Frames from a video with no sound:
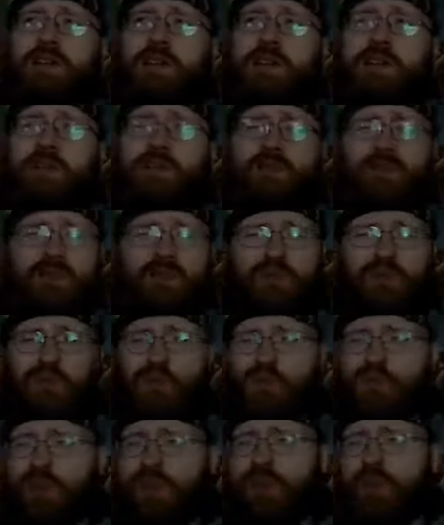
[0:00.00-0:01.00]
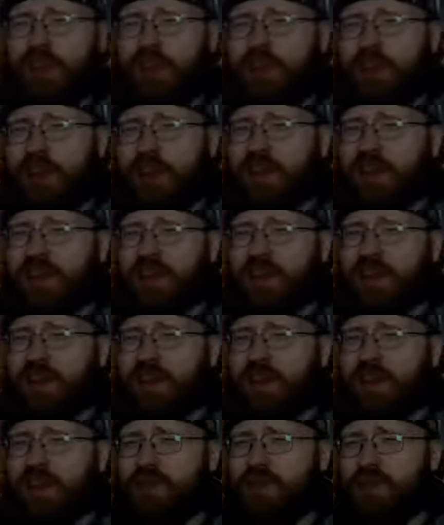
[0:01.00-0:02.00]
it was a bit weird. I think that
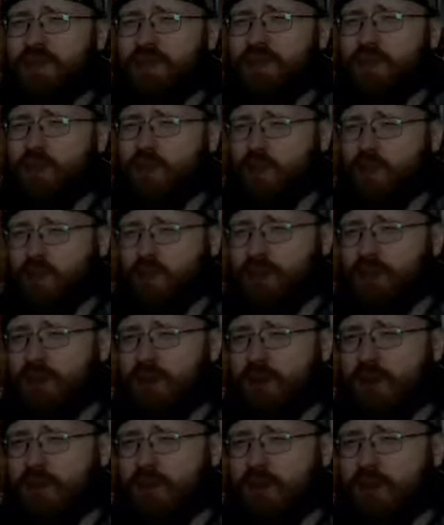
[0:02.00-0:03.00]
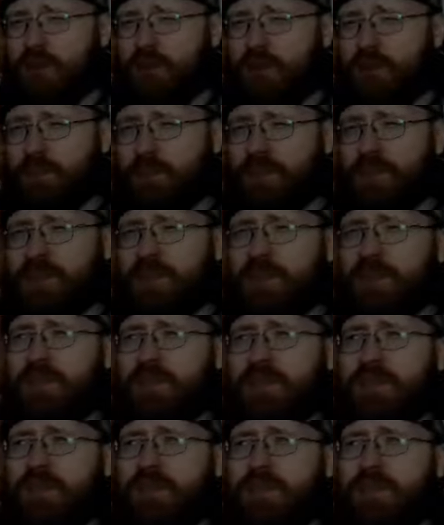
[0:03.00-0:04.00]
he was the worst off
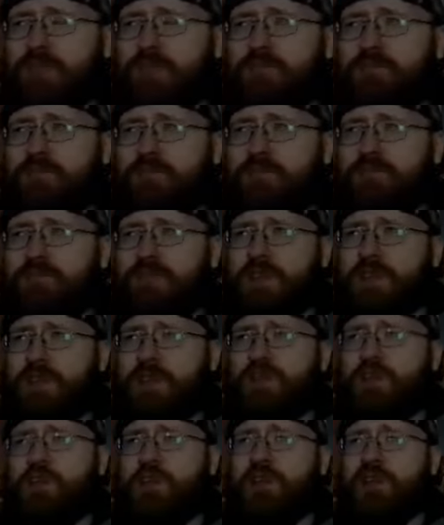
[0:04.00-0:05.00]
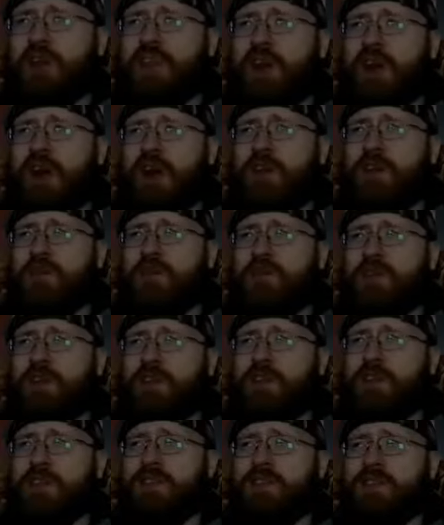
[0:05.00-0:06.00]
because he's wearing an
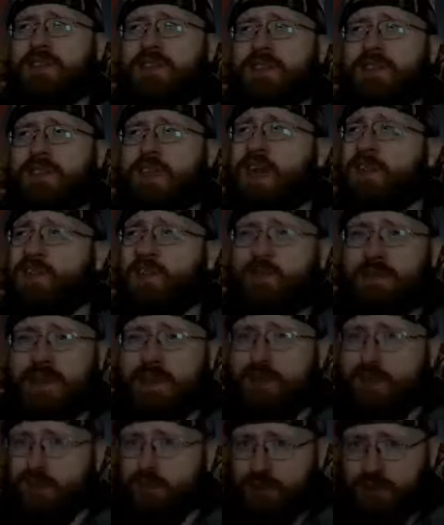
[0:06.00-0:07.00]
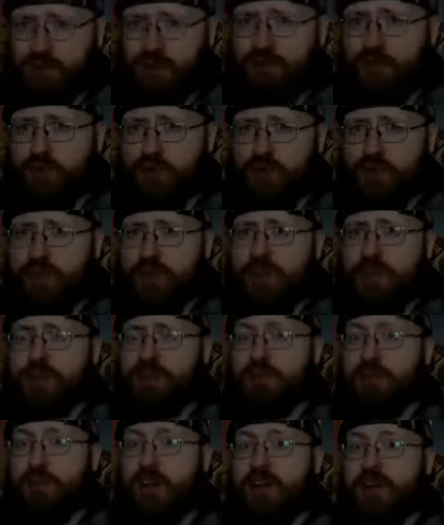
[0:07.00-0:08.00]
outfit, not the famous blue. You
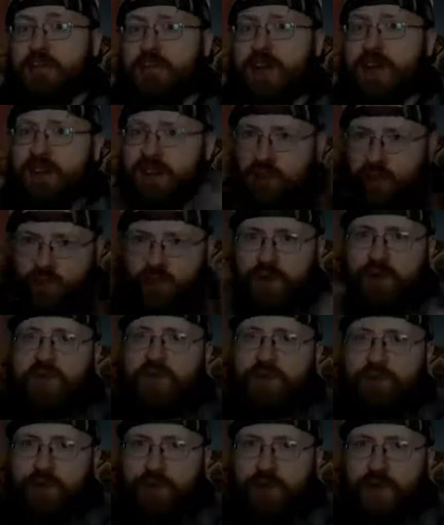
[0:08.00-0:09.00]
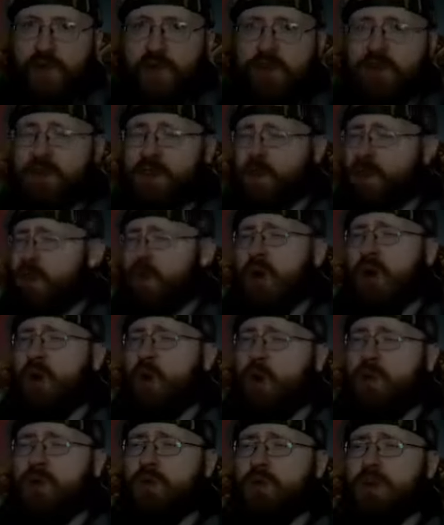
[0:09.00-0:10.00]
think Mega Man, he's wearing the blue outfit.
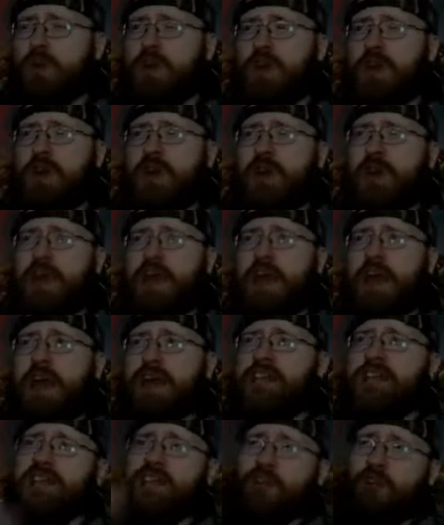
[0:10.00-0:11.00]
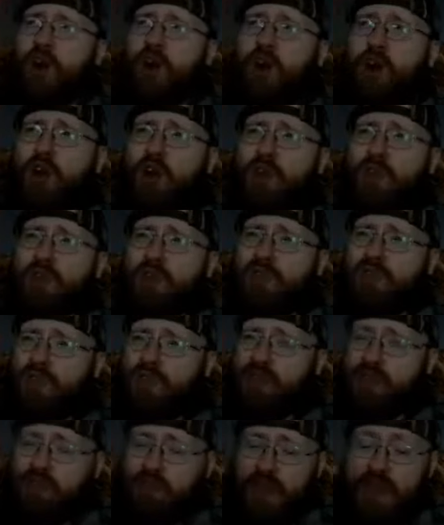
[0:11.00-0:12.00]
No. And then his arm
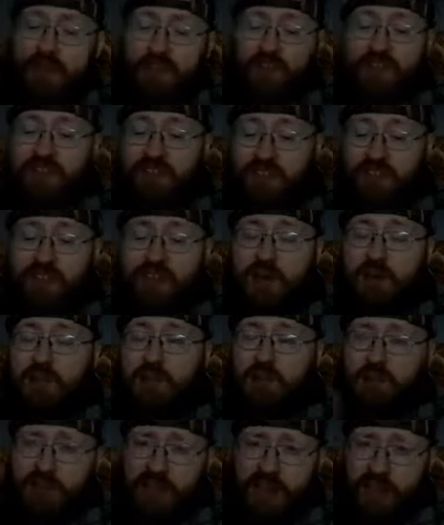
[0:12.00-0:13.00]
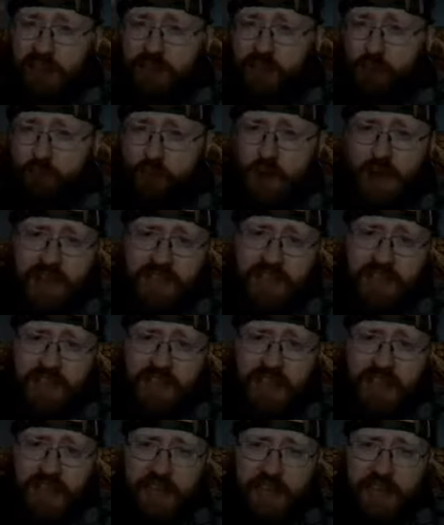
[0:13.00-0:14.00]
isn't, at least in this episode, it's not the Rotti
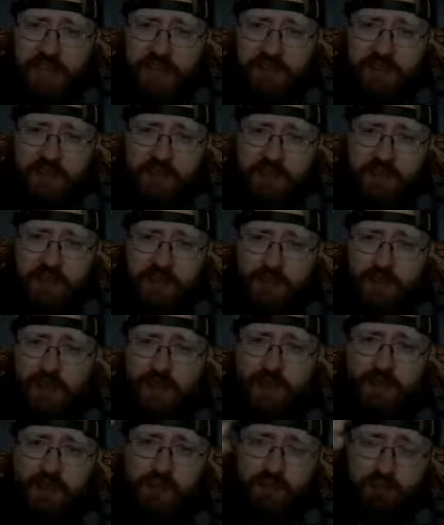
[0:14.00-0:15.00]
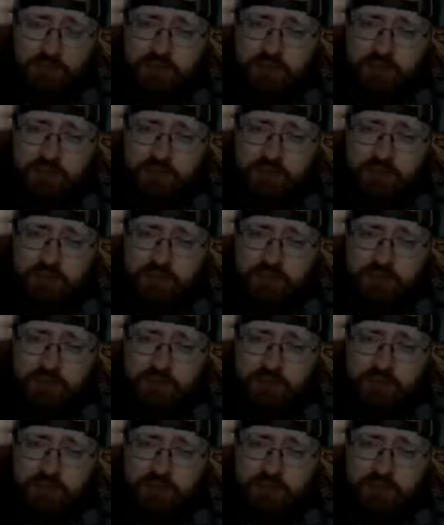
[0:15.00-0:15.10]
Tannin. You know, the...